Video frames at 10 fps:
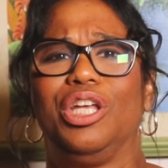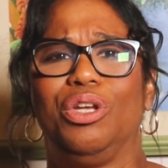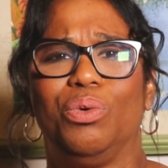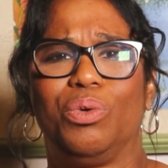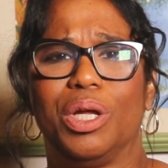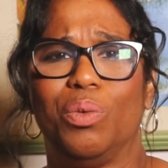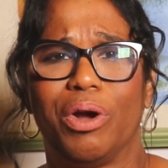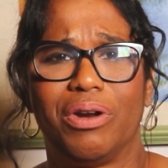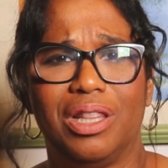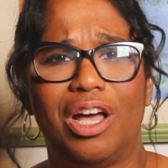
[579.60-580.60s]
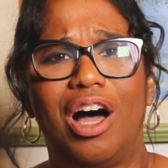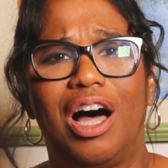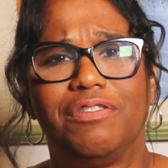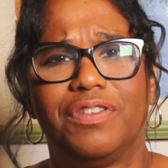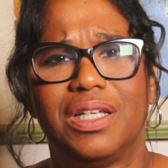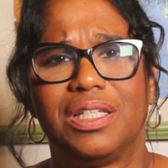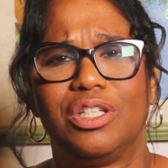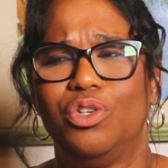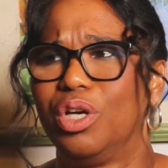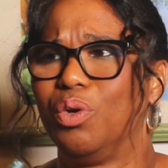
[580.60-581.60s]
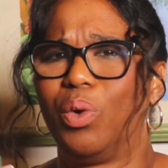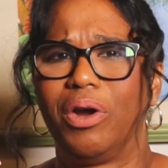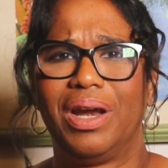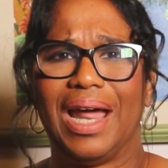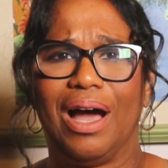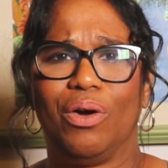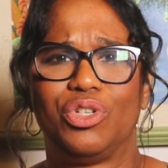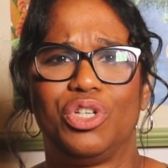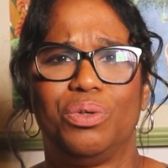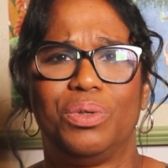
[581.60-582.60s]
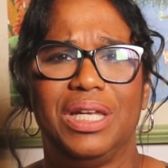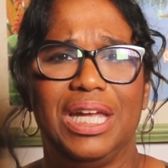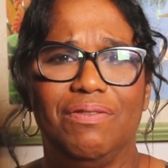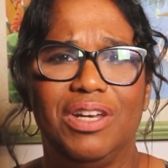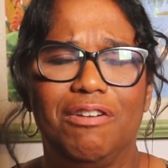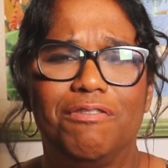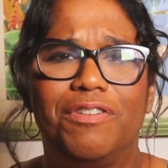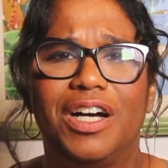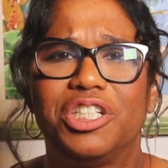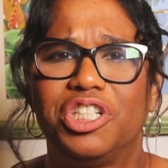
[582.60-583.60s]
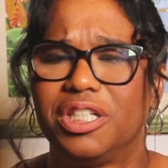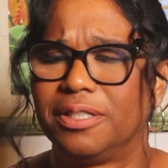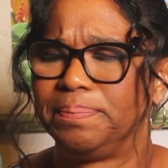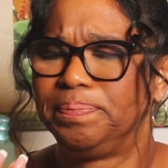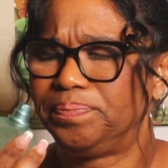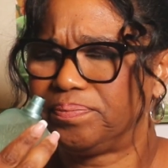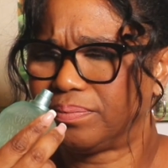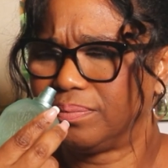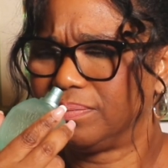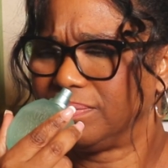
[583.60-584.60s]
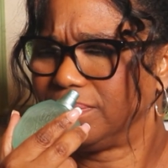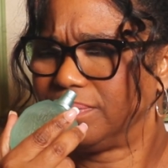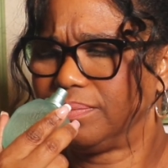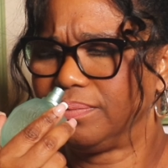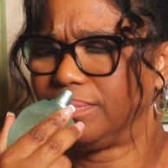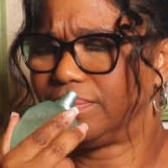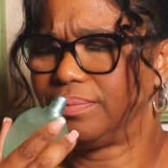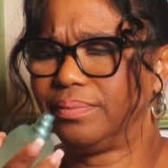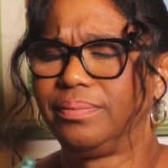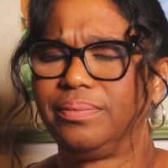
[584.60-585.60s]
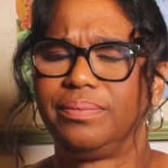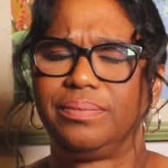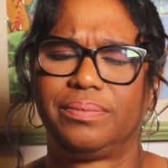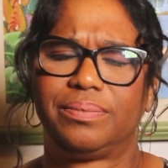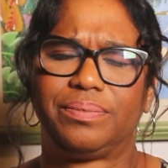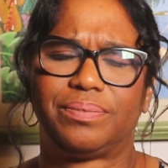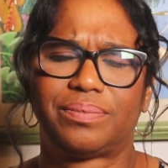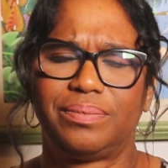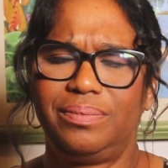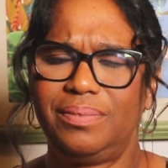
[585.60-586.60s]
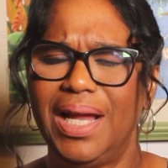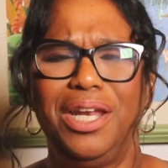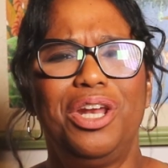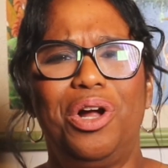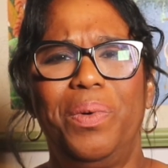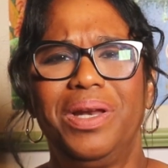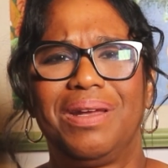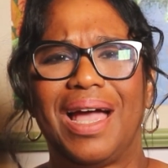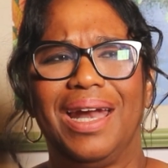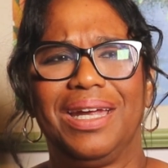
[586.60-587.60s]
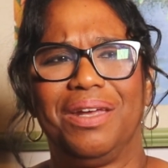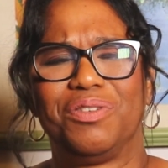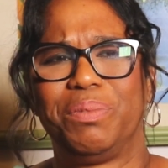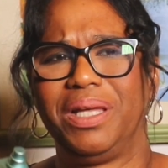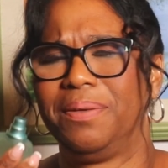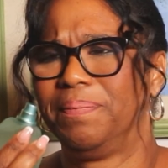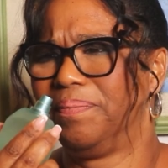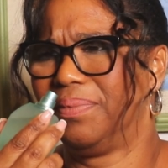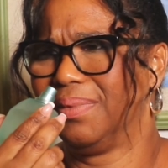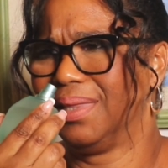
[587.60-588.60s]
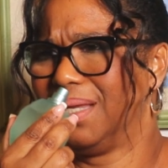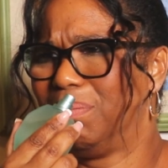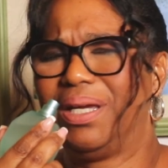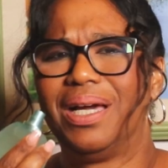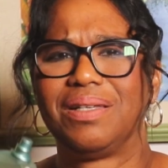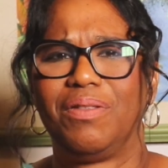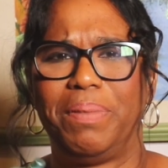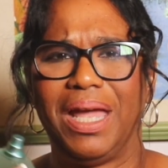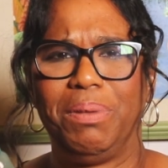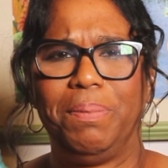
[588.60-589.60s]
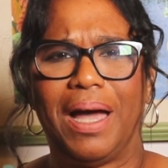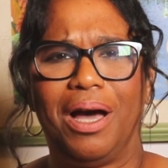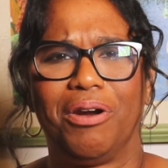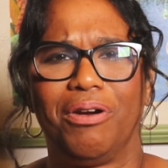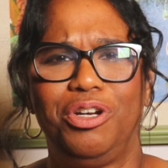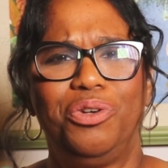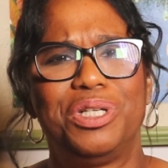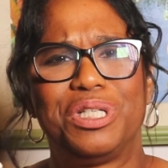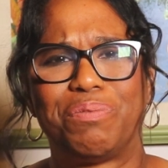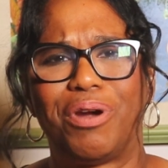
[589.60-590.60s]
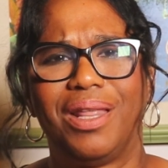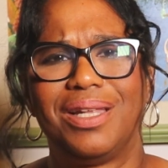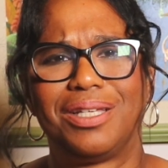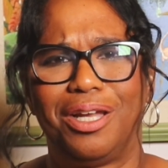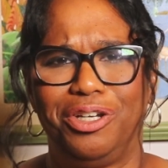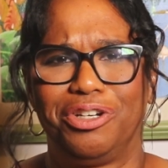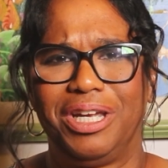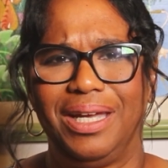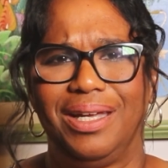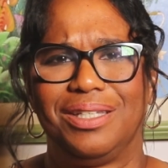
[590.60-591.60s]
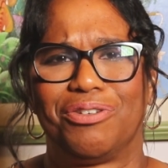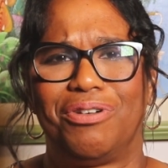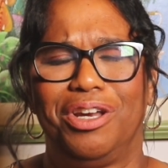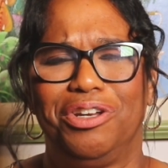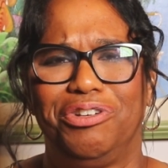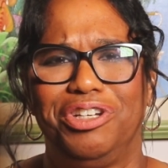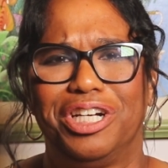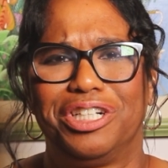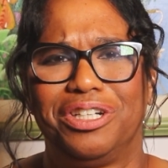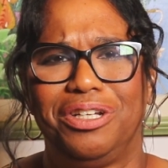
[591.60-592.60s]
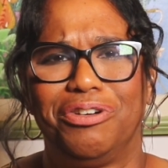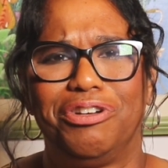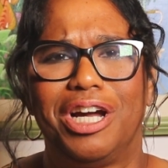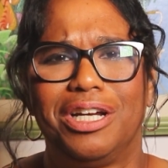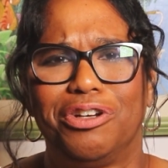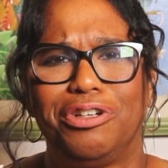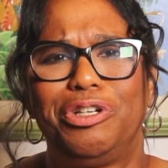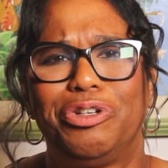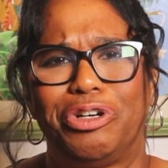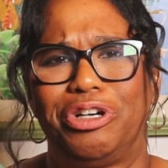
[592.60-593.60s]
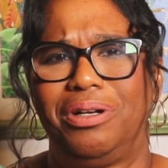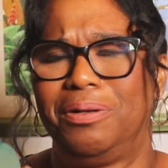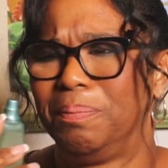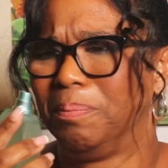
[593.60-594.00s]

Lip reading: You can wear it in the office. You can wear it out to an evening function. And you know what kind of gives me, because of the baby powder, you can spray this on your kids or on your little girl.